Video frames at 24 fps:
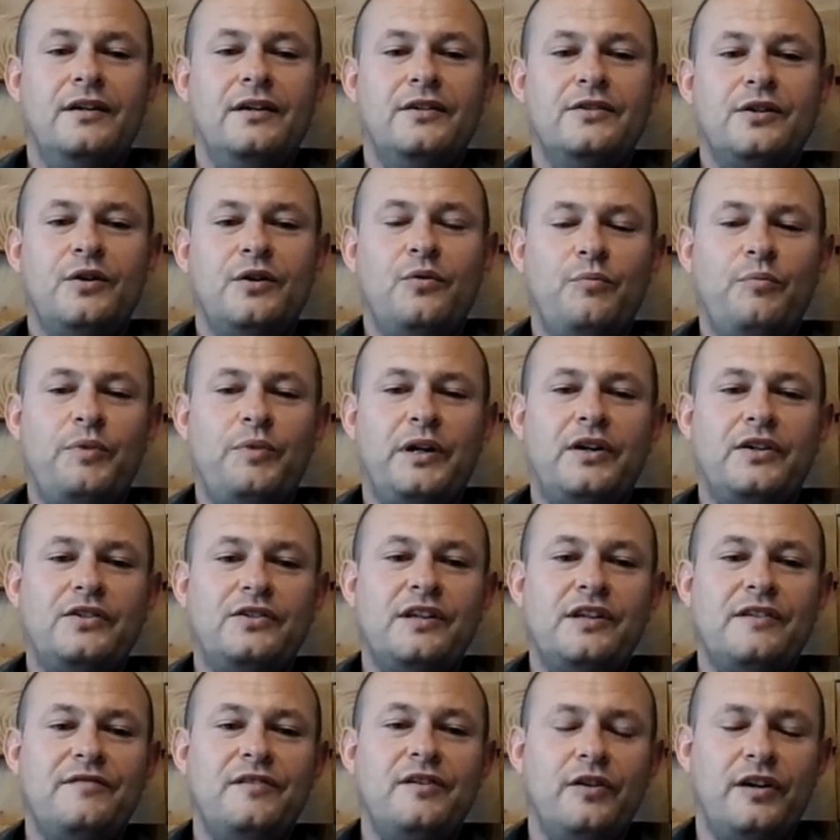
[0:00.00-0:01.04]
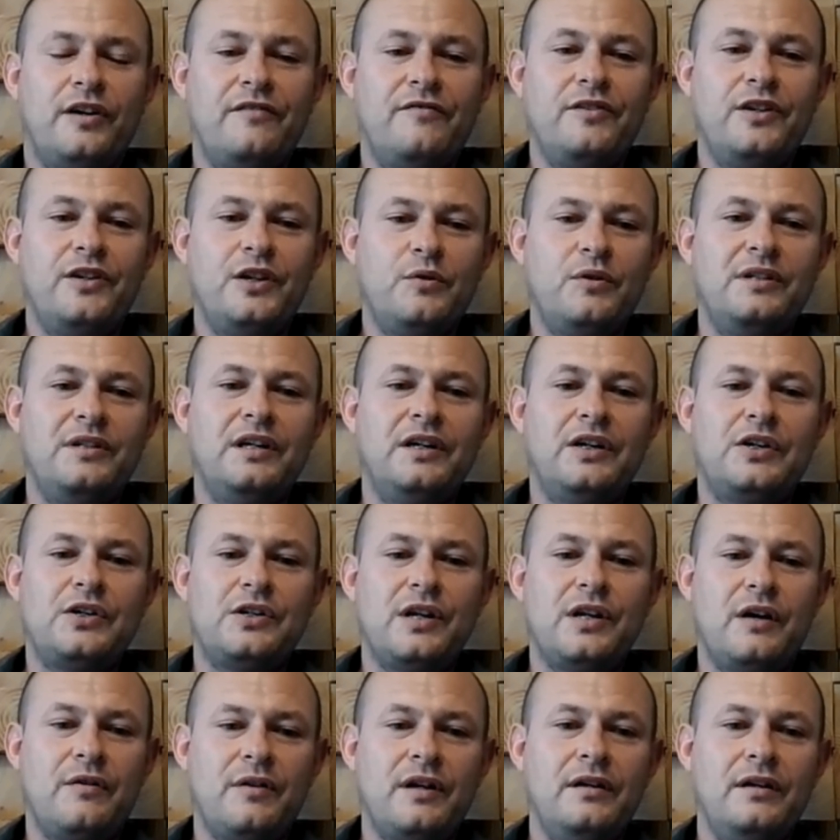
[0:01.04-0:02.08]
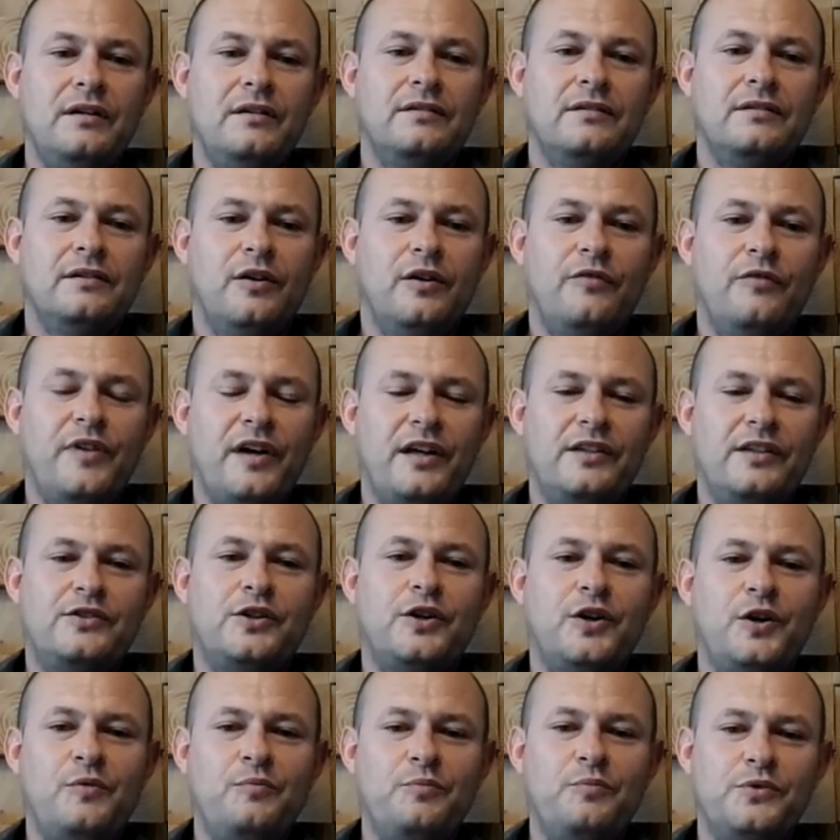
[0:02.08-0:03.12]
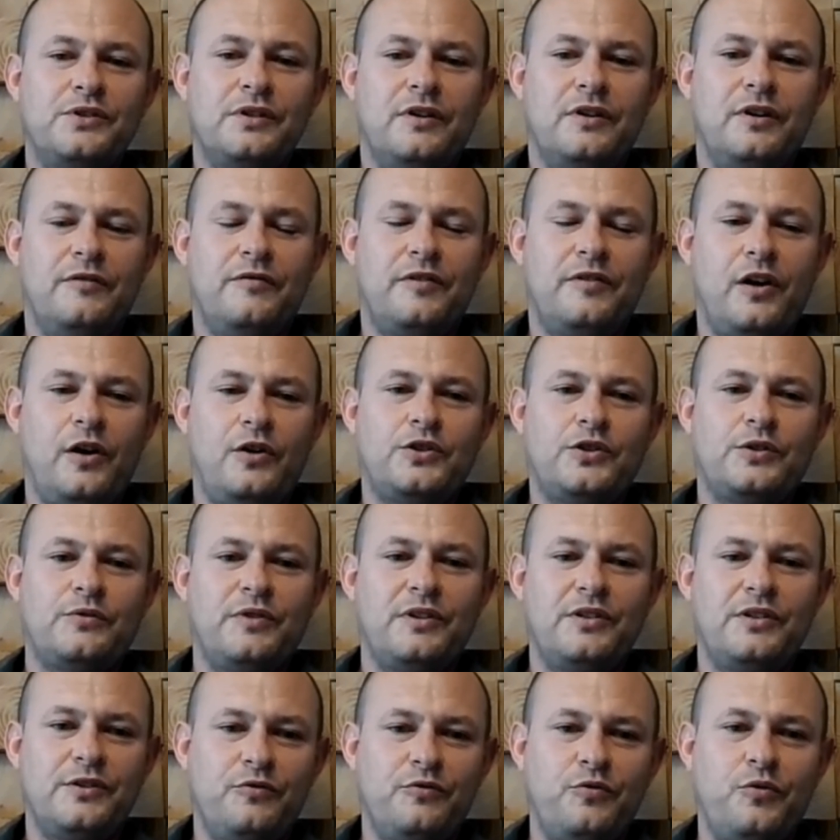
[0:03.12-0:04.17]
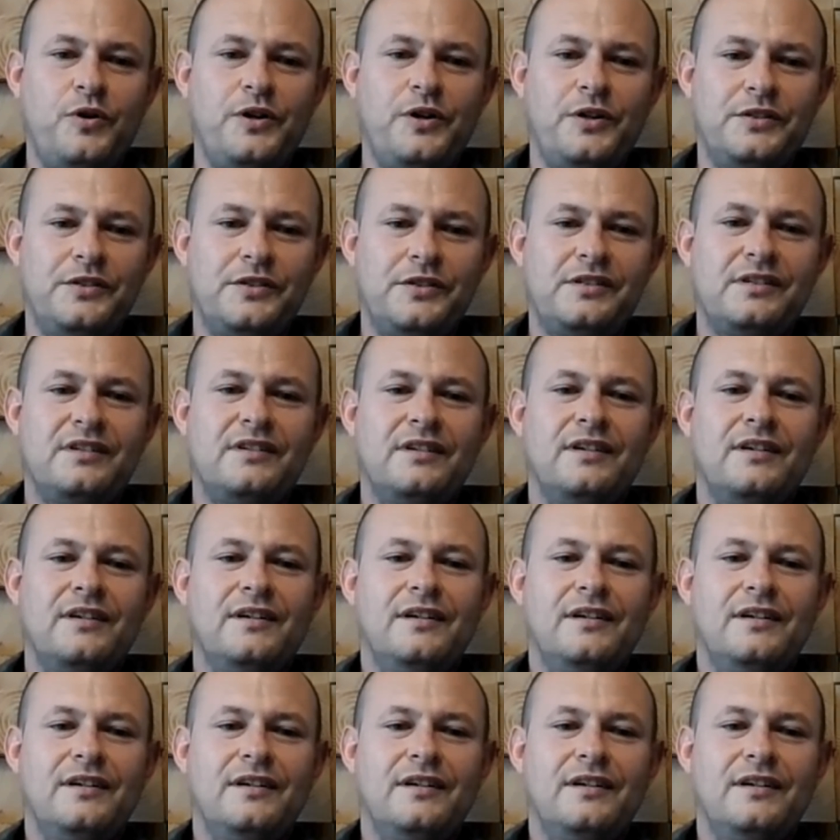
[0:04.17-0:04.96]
So because they've not given you a dictionary of their terms, of glossaries of words,